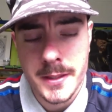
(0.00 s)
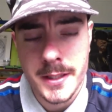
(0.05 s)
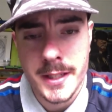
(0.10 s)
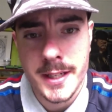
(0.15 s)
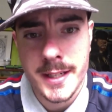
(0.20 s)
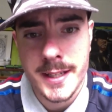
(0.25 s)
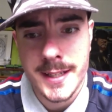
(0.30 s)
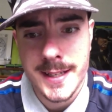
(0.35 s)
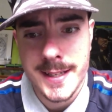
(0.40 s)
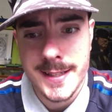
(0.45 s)
in
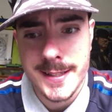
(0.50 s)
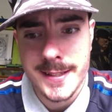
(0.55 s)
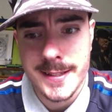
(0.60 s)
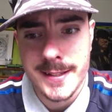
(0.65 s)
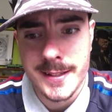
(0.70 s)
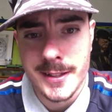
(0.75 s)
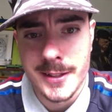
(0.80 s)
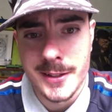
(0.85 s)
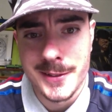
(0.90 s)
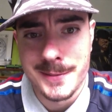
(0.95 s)
any cases
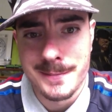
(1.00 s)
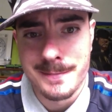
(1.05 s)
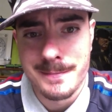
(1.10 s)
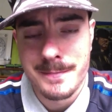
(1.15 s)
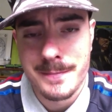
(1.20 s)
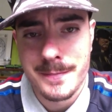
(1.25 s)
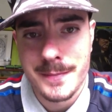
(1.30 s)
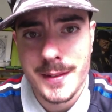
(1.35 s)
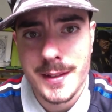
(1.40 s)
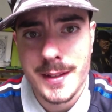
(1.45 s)
though
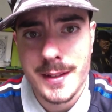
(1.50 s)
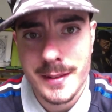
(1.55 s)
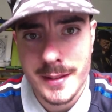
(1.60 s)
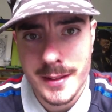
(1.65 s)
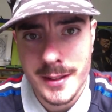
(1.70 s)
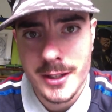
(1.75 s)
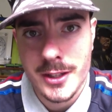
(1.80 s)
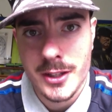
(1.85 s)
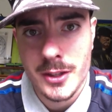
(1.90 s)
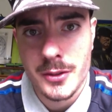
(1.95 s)

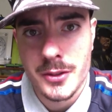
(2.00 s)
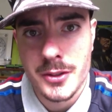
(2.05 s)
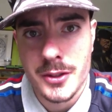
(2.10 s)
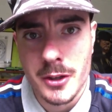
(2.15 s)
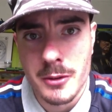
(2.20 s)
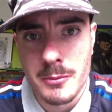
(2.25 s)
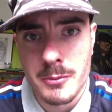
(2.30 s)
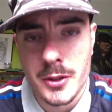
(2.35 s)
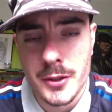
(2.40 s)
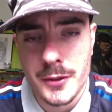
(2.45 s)
thank you
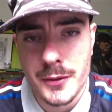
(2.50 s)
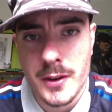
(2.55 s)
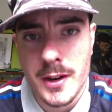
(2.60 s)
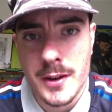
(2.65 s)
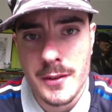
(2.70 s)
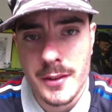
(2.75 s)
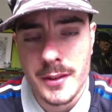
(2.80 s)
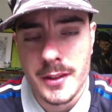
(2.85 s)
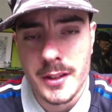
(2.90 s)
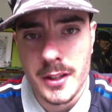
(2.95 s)
so much for
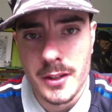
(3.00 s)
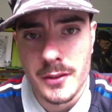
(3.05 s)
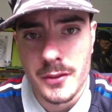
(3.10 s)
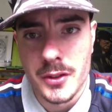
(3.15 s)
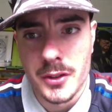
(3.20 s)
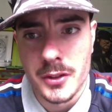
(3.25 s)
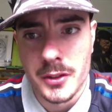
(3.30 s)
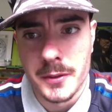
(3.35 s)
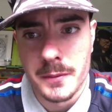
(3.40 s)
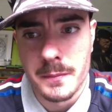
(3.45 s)
everything that you've
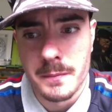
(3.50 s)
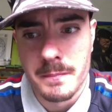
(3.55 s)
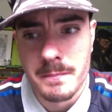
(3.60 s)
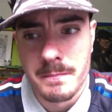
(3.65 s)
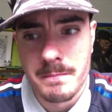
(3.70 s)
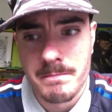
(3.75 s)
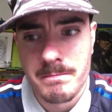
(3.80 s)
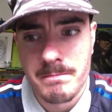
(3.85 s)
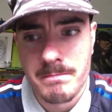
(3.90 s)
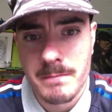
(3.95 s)
done
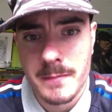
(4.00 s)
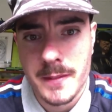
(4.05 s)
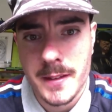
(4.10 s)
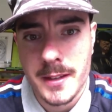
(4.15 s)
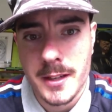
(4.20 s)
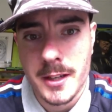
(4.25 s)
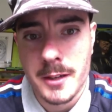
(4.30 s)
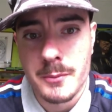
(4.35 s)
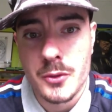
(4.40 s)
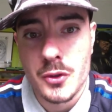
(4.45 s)

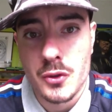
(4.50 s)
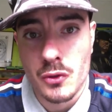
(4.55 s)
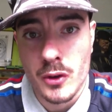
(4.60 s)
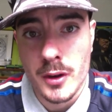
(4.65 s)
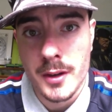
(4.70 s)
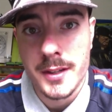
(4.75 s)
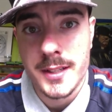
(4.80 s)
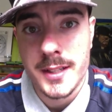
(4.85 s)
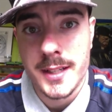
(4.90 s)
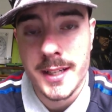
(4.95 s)
I'm
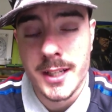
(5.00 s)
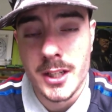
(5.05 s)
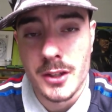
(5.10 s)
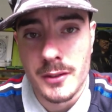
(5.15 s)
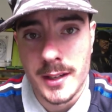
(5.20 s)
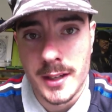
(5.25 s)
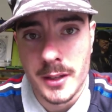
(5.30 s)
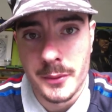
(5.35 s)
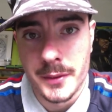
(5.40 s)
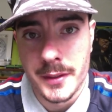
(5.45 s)
trying to get
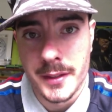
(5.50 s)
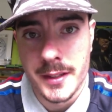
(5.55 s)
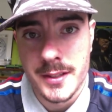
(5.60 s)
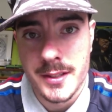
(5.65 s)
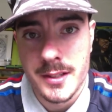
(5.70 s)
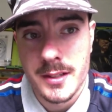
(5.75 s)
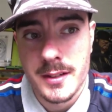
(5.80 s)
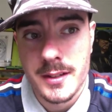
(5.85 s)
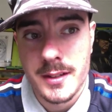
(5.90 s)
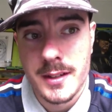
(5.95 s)
around
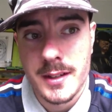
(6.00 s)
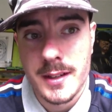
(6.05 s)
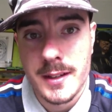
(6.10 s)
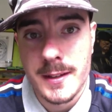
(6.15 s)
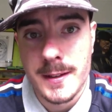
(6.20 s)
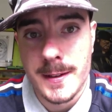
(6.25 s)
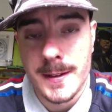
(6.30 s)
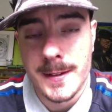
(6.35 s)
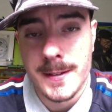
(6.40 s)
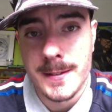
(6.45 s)
this
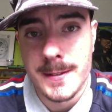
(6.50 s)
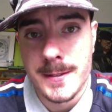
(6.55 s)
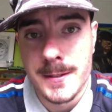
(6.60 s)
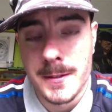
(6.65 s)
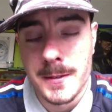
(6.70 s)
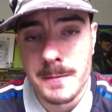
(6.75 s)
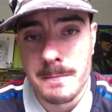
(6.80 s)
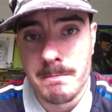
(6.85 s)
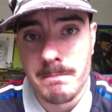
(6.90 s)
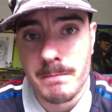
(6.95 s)
and
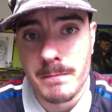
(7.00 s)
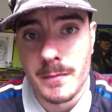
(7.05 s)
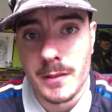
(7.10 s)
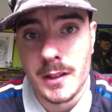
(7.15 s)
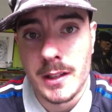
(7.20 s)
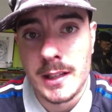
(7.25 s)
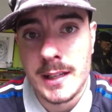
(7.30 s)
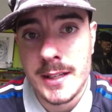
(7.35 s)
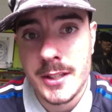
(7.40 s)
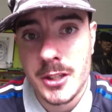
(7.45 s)
um, for
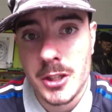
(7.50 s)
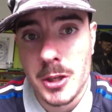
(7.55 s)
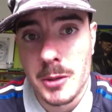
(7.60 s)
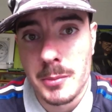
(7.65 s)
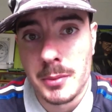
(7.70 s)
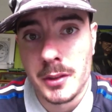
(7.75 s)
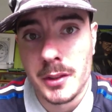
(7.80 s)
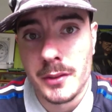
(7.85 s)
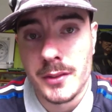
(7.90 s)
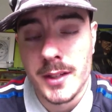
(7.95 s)
the last
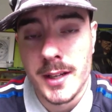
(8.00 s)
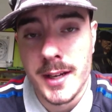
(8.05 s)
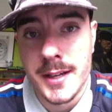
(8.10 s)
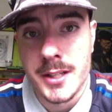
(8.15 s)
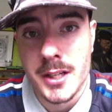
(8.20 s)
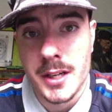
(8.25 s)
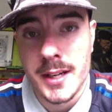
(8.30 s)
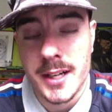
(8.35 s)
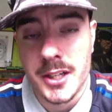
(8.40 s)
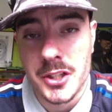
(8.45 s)
couple of days
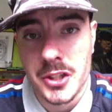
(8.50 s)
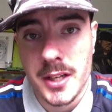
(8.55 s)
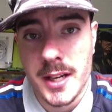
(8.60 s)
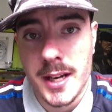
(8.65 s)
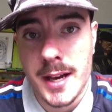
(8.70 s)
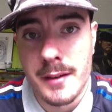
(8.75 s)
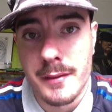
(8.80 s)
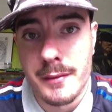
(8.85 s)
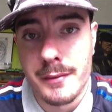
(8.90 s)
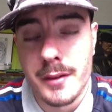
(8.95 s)
I actually
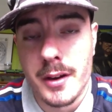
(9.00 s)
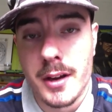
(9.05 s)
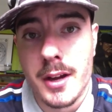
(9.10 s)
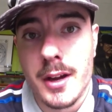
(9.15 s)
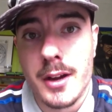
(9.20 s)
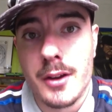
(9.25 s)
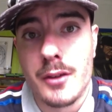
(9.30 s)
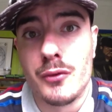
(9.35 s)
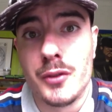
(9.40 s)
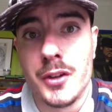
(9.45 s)
have
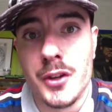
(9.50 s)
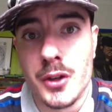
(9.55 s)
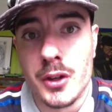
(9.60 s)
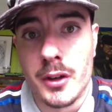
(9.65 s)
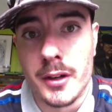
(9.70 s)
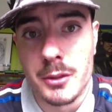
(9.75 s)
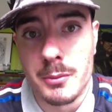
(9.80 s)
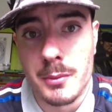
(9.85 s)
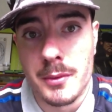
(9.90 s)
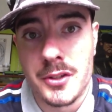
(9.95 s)

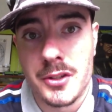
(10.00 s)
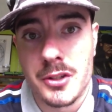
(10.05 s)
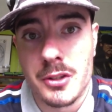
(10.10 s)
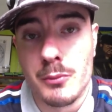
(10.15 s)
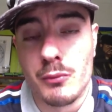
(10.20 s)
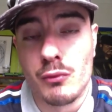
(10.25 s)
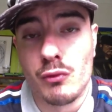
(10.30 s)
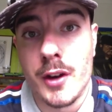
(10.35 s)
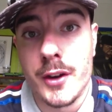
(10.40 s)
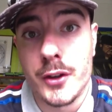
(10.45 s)
reunited with
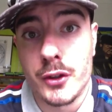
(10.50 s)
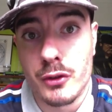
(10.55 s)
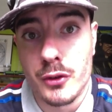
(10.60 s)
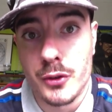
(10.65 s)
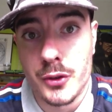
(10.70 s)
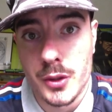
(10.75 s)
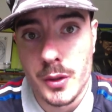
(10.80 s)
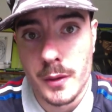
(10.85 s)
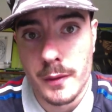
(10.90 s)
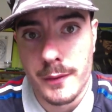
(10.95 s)
some retro
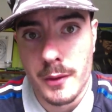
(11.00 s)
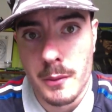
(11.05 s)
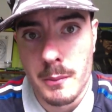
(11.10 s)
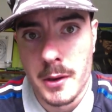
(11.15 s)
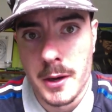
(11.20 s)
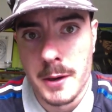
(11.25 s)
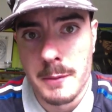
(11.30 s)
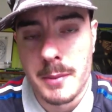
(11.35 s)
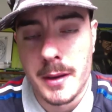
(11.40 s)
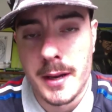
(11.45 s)
stuff from
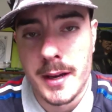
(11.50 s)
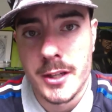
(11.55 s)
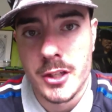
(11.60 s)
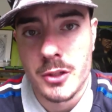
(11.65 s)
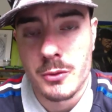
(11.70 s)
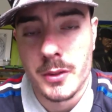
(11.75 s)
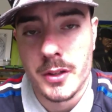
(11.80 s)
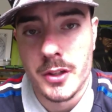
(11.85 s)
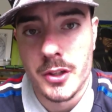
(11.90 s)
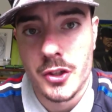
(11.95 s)
my
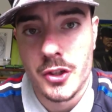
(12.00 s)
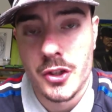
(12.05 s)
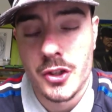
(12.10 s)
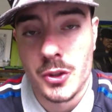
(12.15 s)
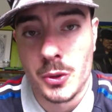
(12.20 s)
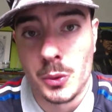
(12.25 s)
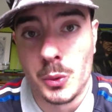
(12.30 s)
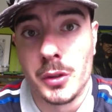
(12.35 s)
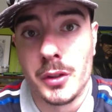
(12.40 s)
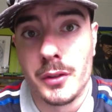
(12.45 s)
past which
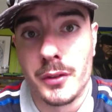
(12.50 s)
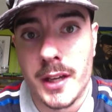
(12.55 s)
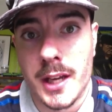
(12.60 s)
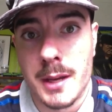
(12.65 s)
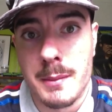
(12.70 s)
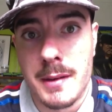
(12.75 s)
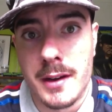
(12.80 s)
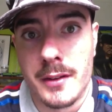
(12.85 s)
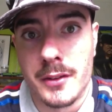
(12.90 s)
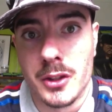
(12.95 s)
sort of
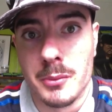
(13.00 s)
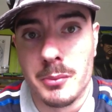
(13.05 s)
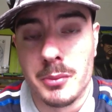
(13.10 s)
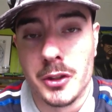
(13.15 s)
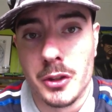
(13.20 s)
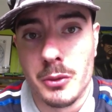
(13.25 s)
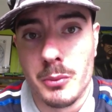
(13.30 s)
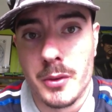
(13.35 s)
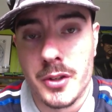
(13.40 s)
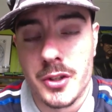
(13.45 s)
came out of the
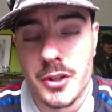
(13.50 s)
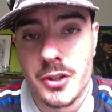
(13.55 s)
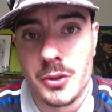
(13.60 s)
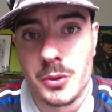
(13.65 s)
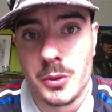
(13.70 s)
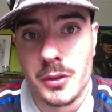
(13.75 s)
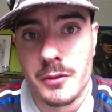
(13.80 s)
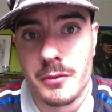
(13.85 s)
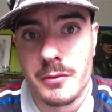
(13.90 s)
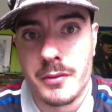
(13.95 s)
blue which
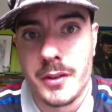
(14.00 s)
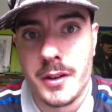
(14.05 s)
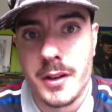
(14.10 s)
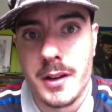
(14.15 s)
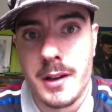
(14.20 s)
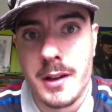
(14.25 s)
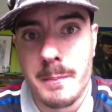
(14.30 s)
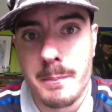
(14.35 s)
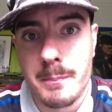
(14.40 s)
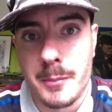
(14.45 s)
sort of
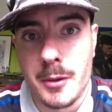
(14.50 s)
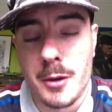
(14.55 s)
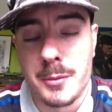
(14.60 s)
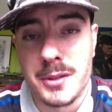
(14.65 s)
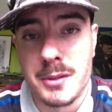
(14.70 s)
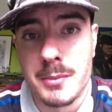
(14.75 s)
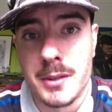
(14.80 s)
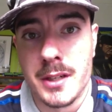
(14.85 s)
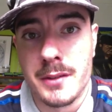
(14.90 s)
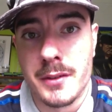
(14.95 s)

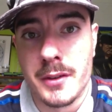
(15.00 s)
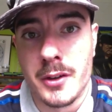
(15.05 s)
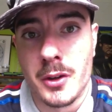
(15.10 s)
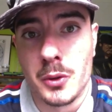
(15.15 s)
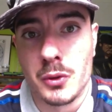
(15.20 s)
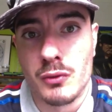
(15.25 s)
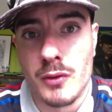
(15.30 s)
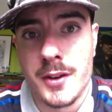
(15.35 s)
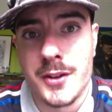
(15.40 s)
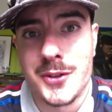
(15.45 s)
popped a bit of an
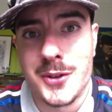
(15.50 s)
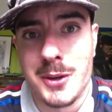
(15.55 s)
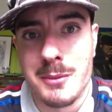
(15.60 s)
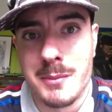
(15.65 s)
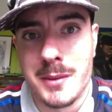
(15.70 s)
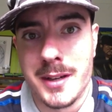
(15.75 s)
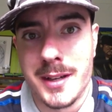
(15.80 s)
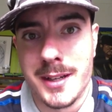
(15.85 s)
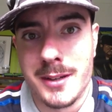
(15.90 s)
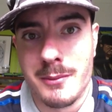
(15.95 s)
old retro
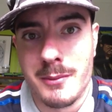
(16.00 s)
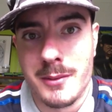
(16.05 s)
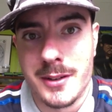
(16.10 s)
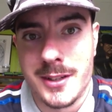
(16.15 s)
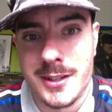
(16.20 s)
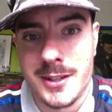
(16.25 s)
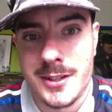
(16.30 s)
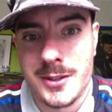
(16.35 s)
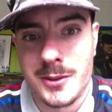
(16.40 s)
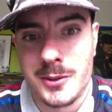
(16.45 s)
me and which
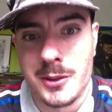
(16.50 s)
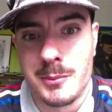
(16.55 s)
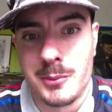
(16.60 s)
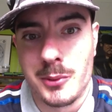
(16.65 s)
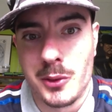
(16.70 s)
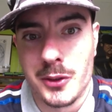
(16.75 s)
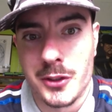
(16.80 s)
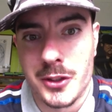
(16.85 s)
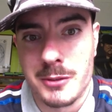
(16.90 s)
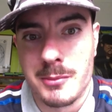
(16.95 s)
sort of
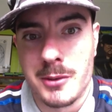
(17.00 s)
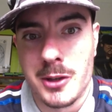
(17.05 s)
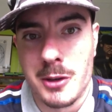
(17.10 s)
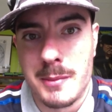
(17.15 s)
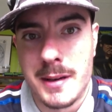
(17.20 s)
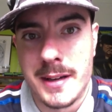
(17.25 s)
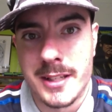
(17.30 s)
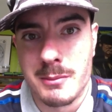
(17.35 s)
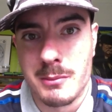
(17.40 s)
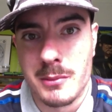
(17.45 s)
brought a smile
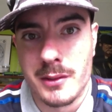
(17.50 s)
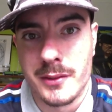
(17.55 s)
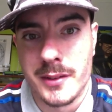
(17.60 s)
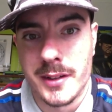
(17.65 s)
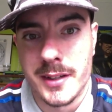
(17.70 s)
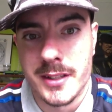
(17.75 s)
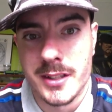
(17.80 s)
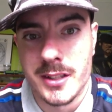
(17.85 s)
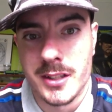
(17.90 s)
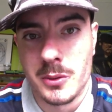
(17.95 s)
back to my
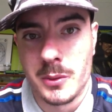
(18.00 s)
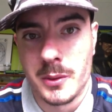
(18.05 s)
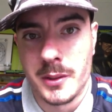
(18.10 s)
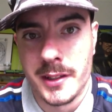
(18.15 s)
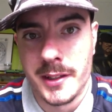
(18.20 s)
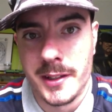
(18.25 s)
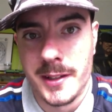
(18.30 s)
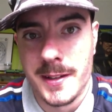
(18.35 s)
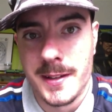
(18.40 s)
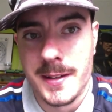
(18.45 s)
face in a
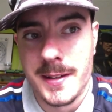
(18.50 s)
way.